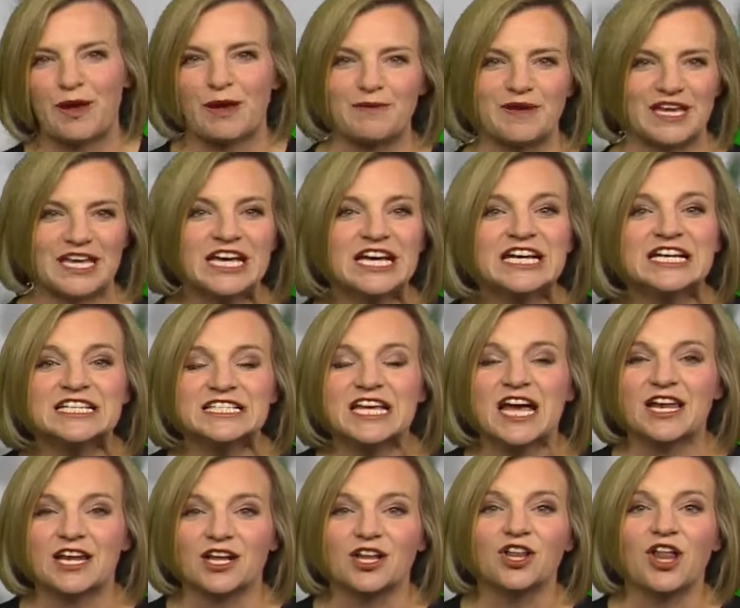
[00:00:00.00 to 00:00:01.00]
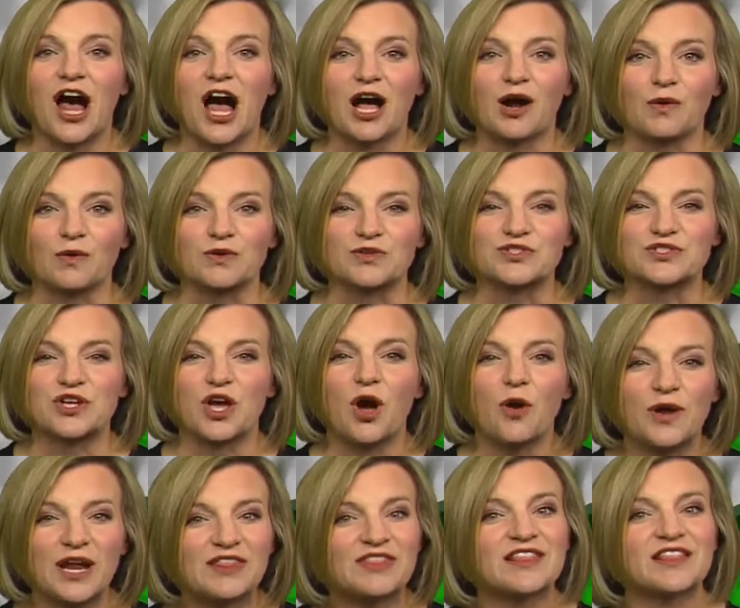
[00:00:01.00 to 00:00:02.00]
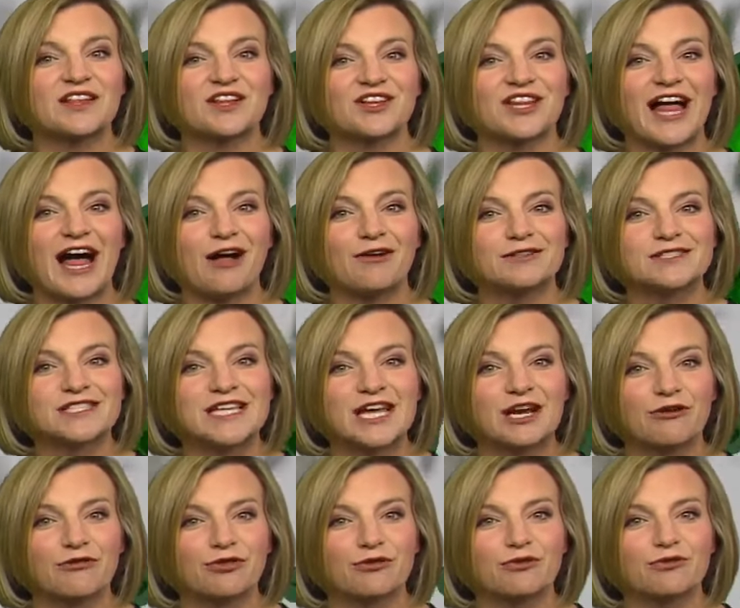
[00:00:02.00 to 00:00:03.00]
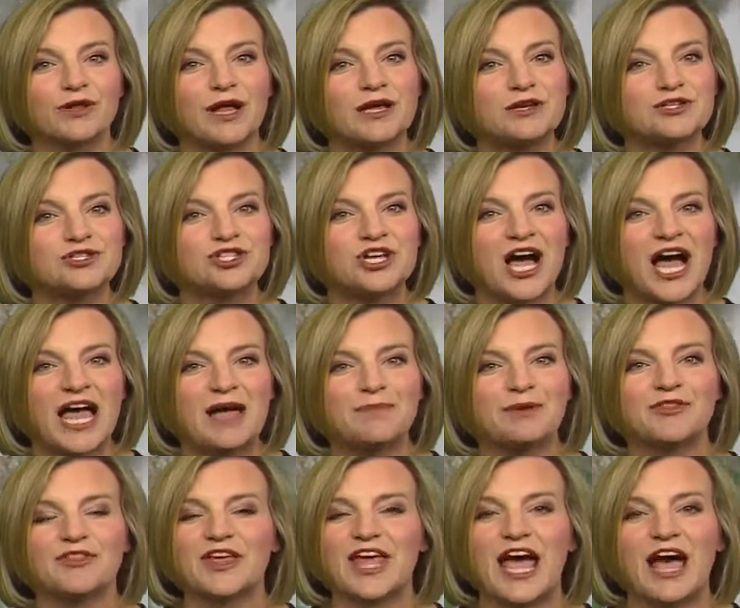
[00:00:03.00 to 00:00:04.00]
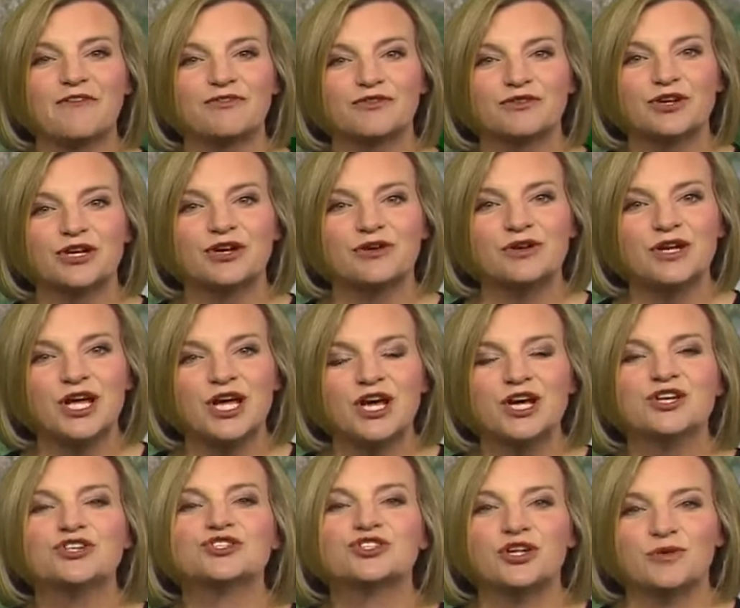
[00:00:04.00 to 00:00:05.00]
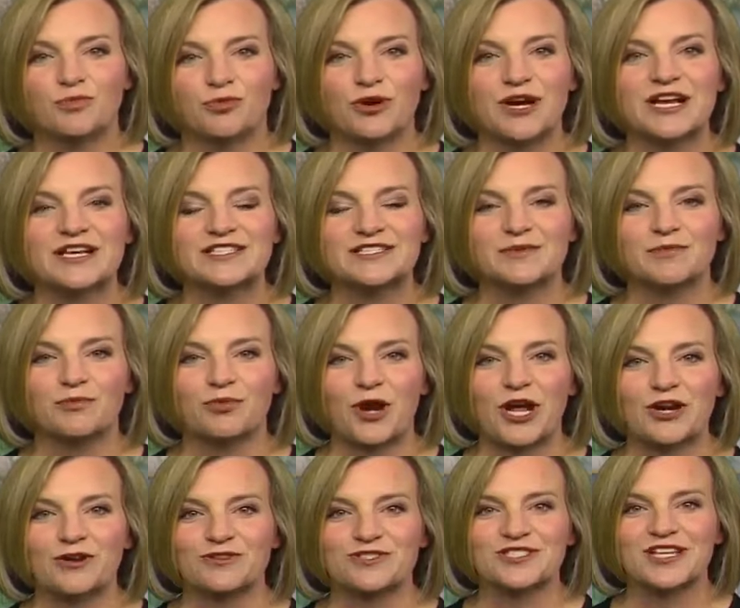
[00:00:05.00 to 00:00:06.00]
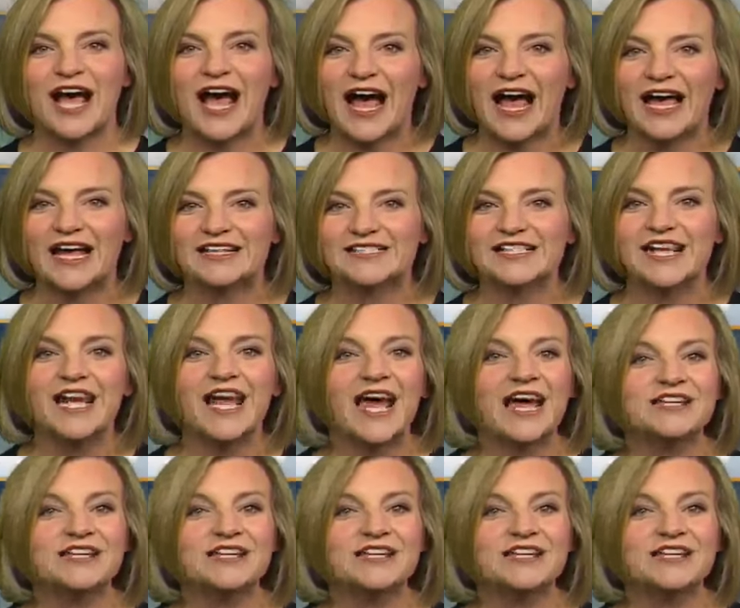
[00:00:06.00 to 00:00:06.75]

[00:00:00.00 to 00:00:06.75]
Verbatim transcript: maybe 10 o'clock or so. And I think the clouds linger through lunchtime, but the afternoon should bring some brighter skies.